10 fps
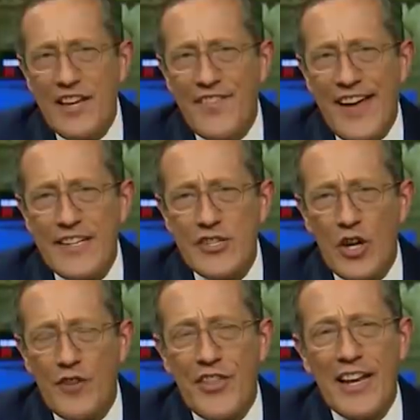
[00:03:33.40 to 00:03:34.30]
events
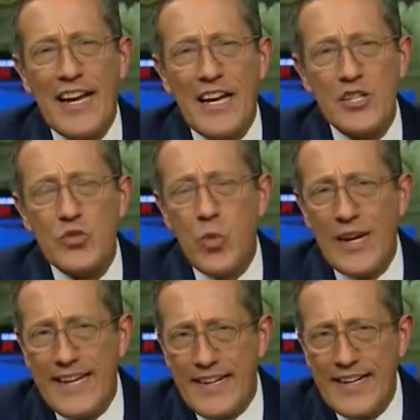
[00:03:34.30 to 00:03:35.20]
of the last
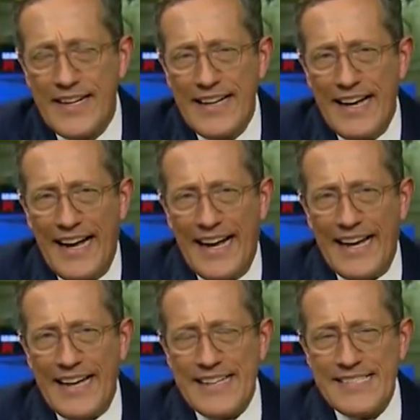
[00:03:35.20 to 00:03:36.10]
week
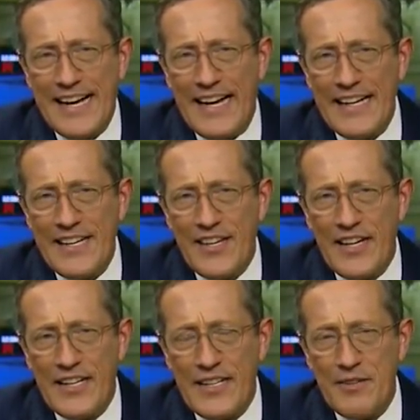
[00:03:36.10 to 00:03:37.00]
as
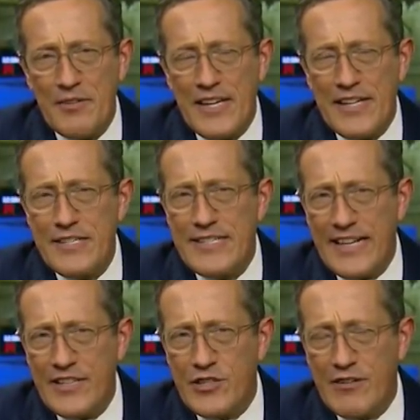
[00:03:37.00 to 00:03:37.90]
either
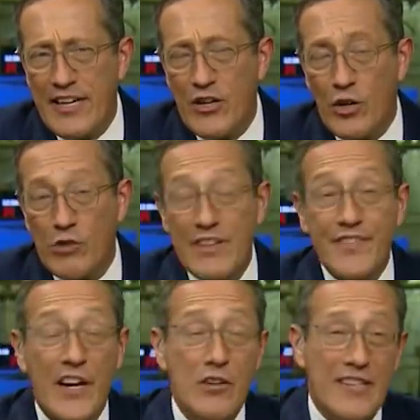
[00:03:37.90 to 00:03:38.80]
endangering or
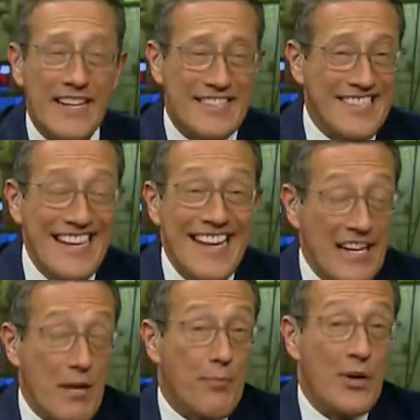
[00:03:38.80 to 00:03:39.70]
revoking, in
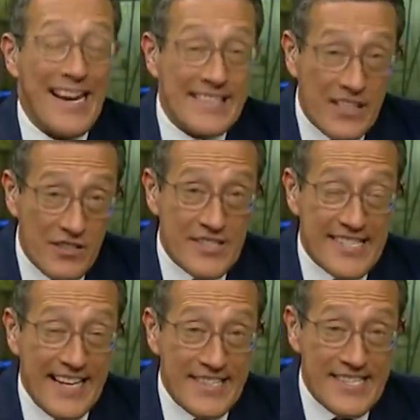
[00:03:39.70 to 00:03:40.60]
a practical
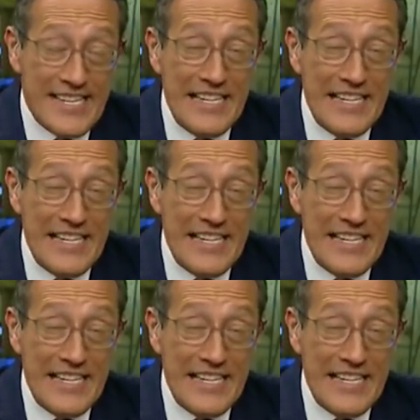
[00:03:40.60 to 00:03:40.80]
sense,